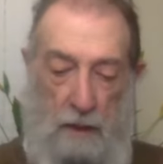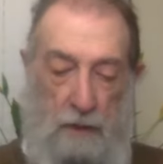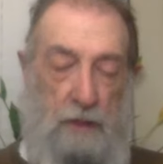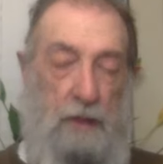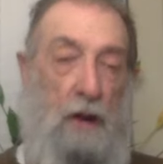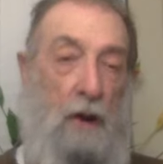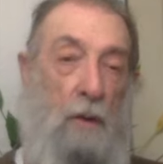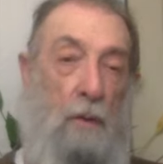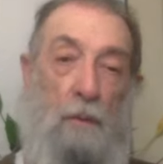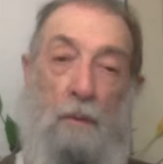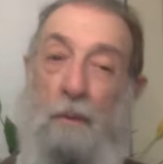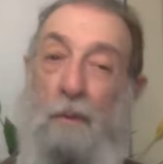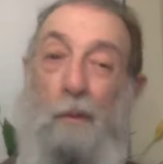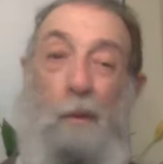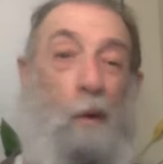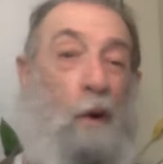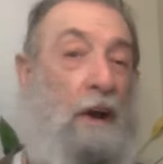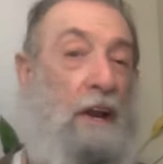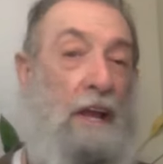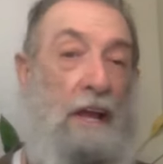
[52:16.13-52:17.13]
you know,
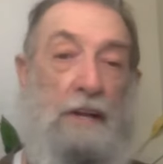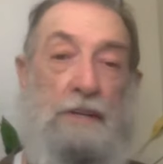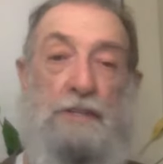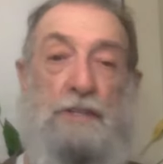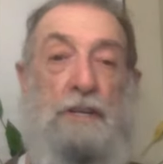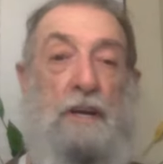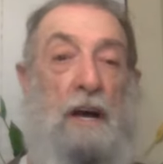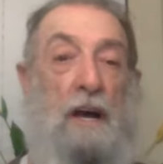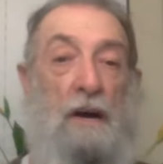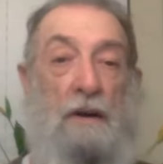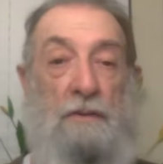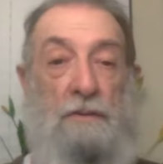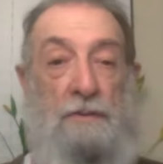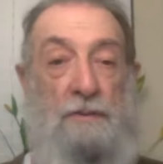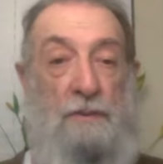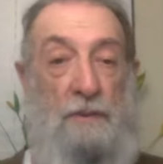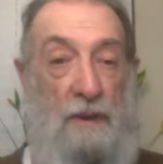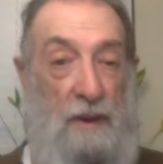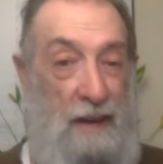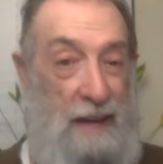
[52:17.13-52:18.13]
one inch of
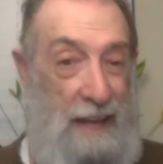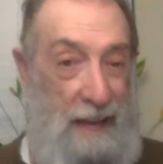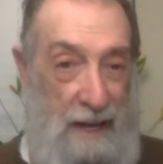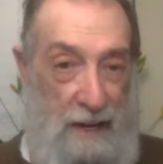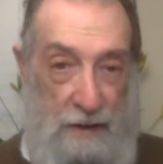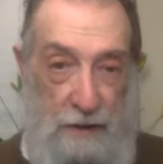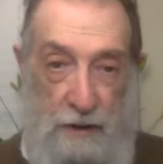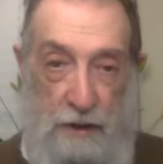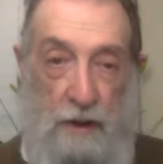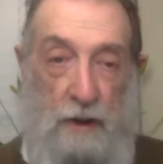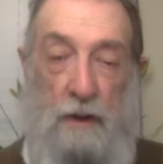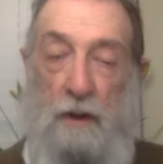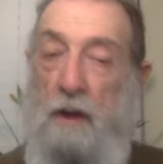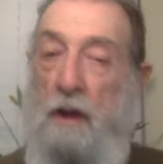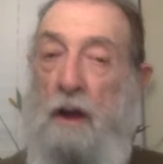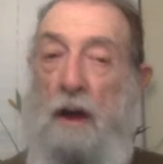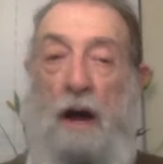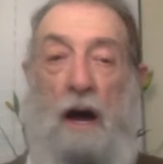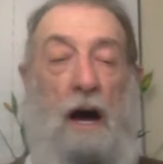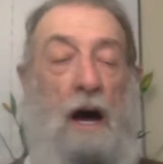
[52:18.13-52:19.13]
lead.
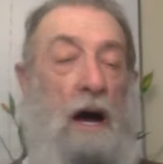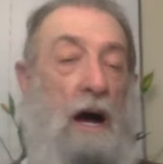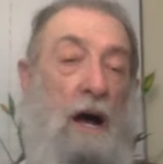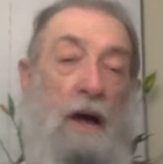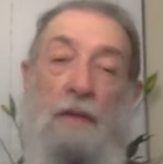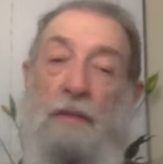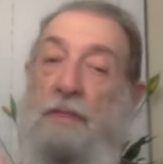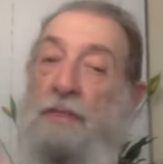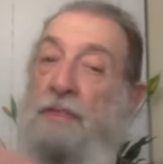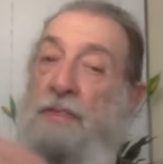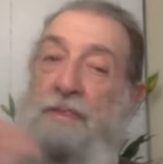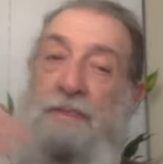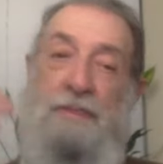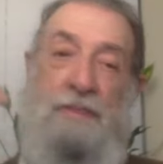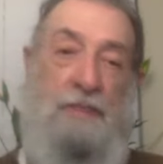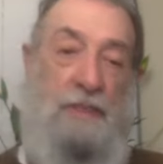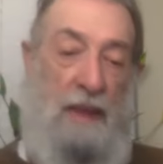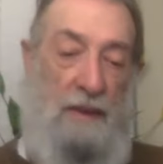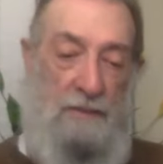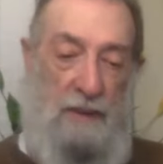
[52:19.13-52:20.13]
Uh,
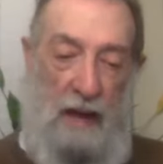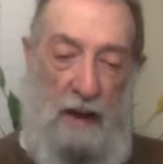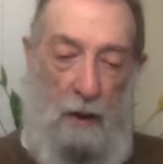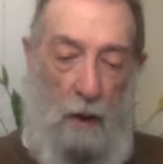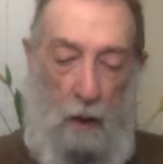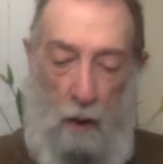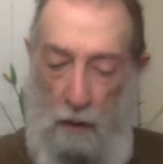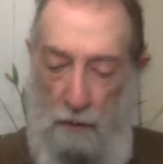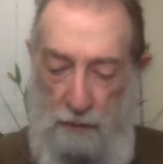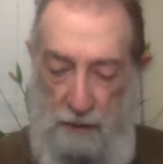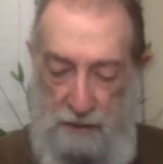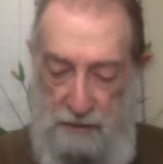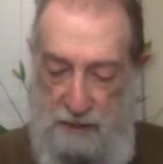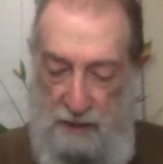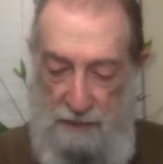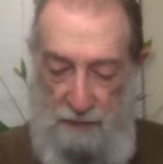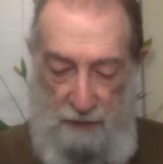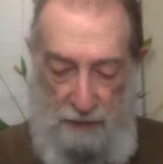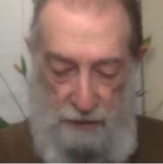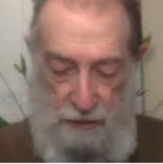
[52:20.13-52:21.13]
they've got all these
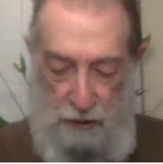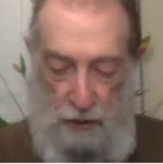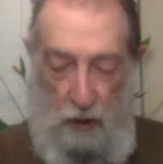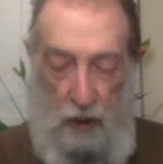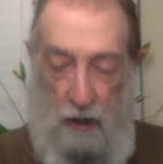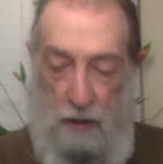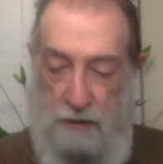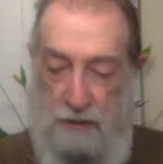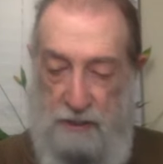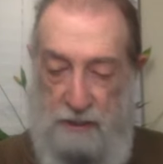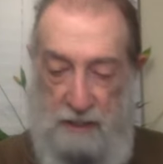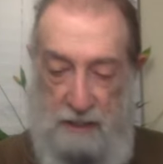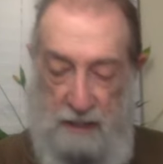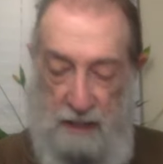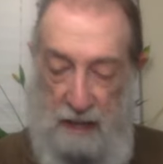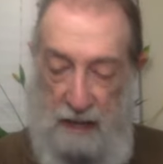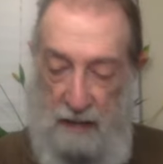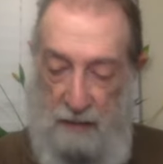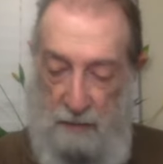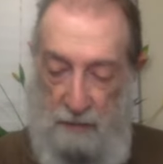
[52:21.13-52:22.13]
different charts,
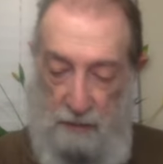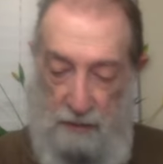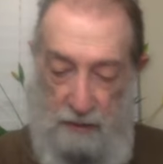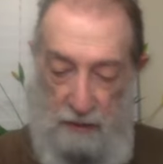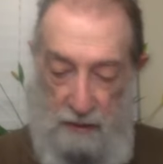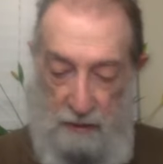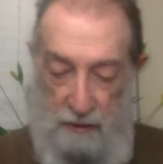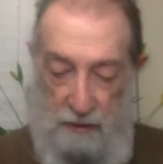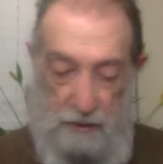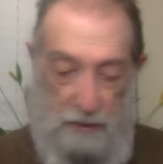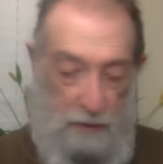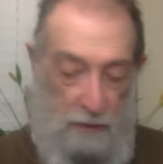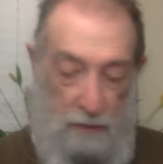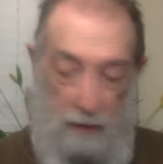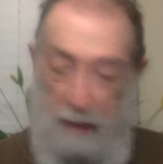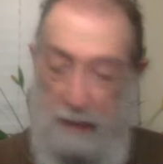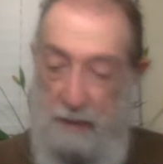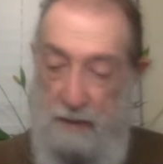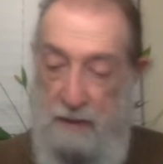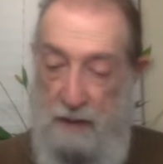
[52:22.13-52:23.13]
and, and there's a
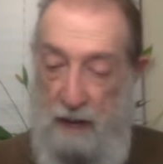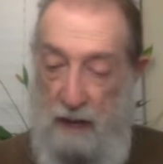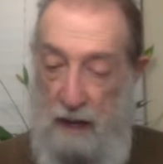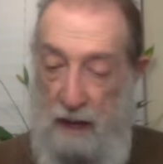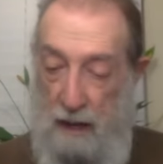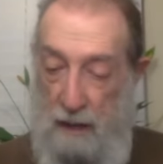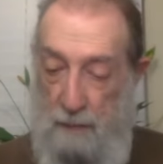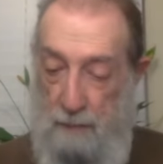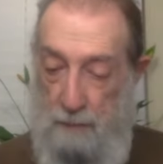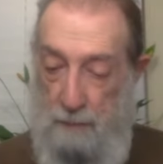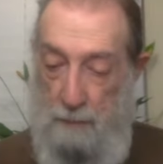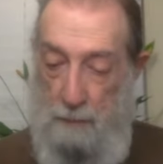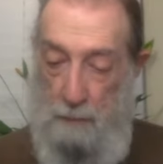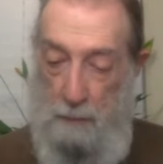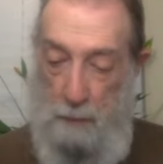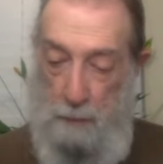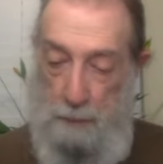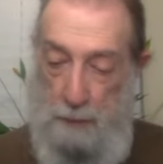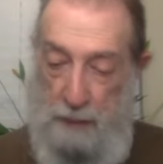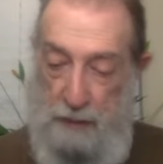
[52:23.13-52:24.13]
great um,
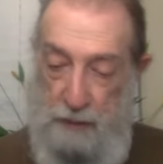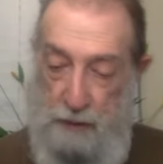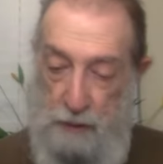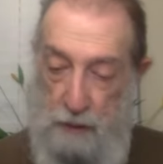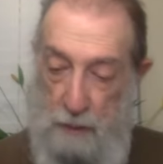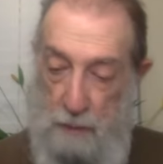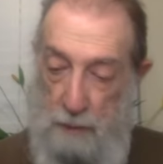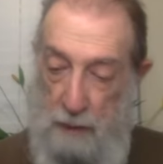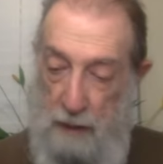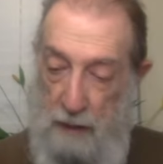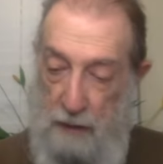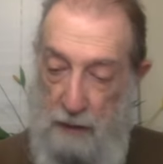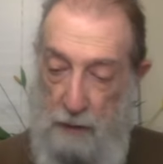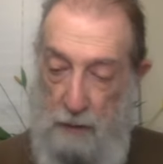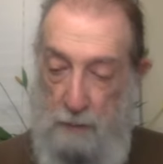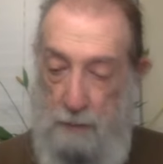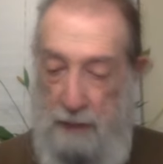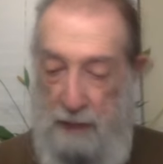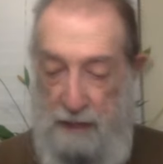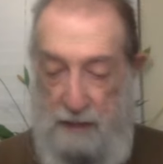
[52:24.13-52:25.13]
picture about it
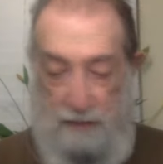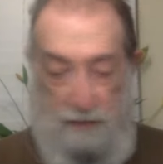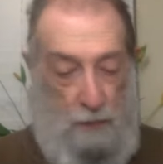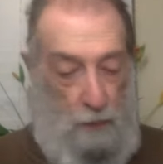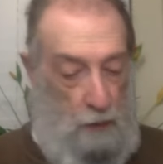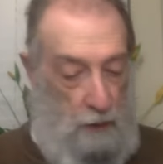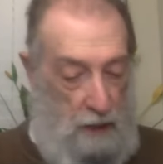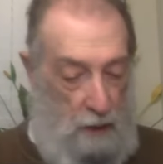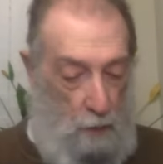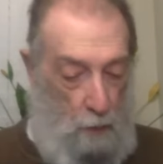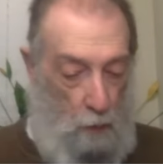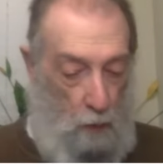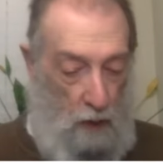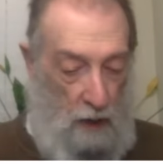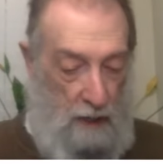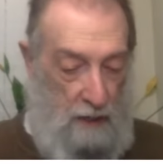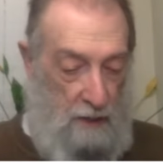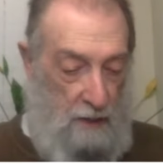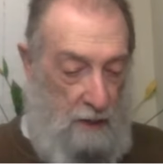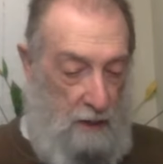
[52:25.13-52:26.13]
on page
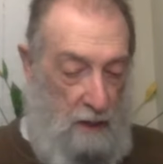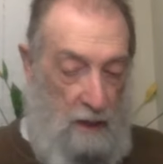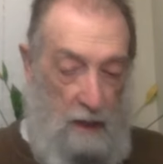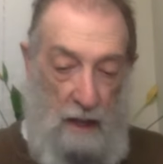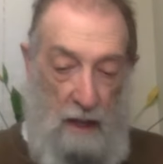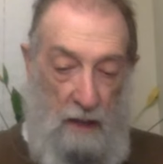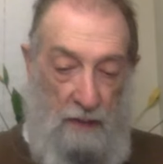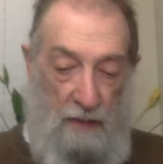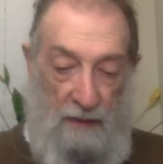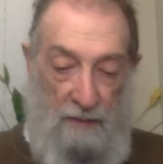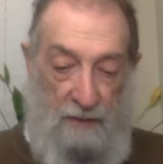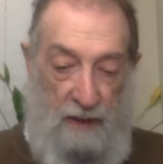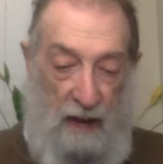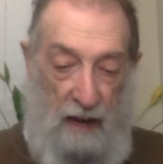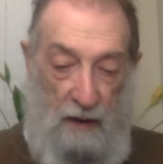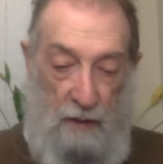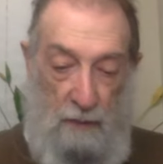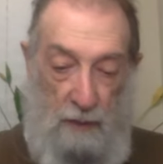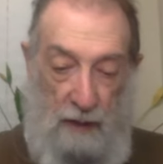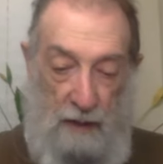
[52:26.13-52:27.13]
forty-one. They've
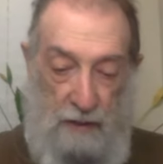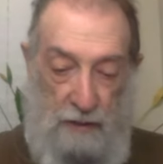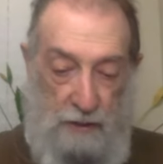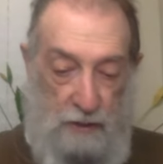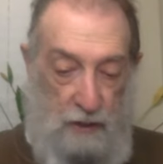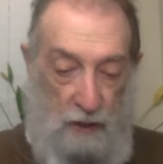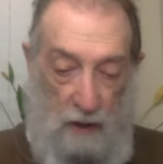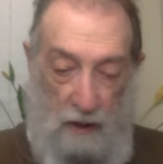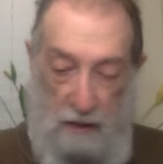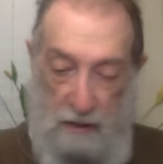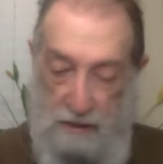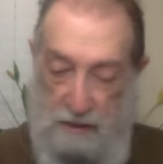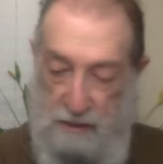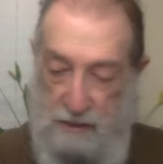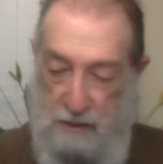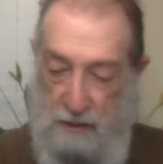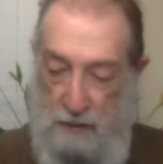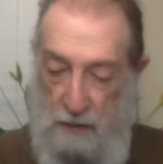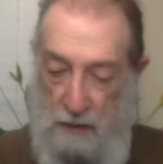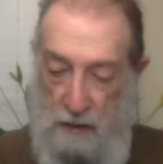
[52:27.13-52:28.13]
got great
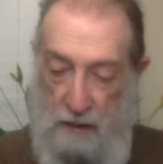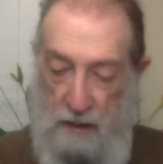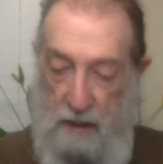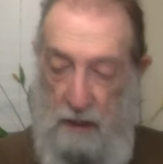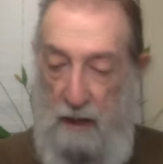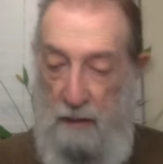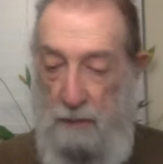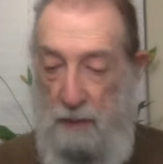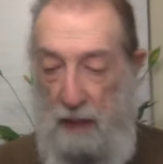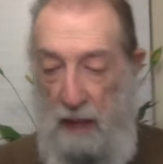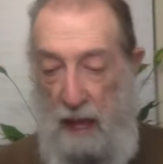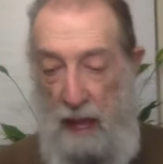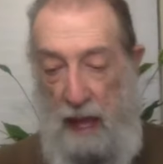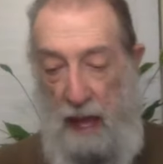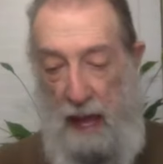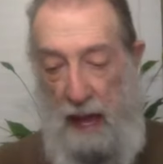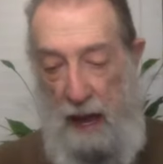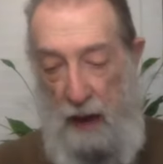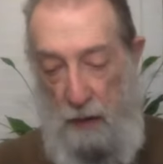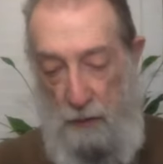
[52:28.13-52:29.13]
charts on uh,
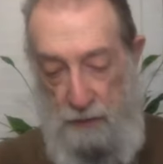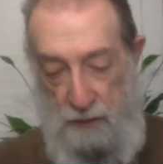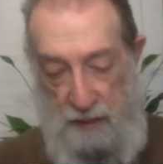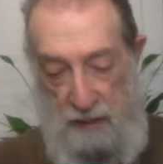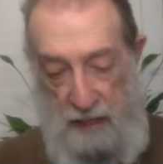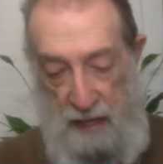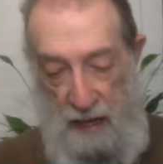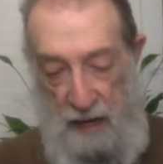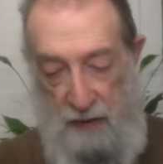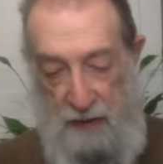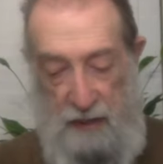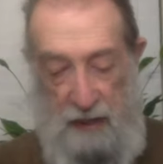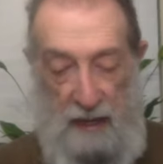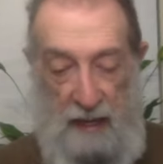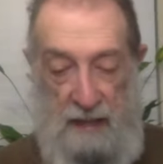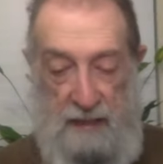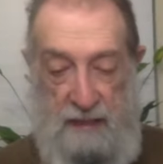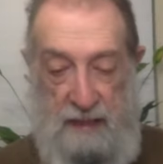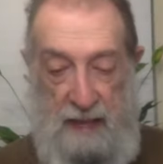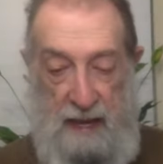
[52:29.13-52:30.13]
how to
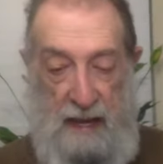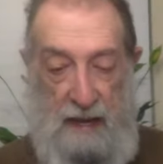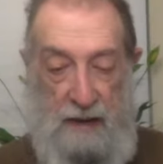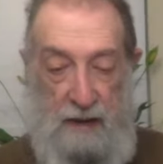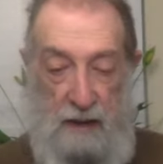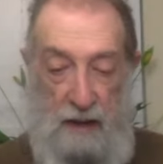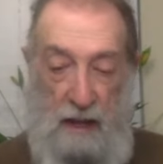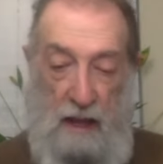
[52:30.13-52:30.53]
calculate that.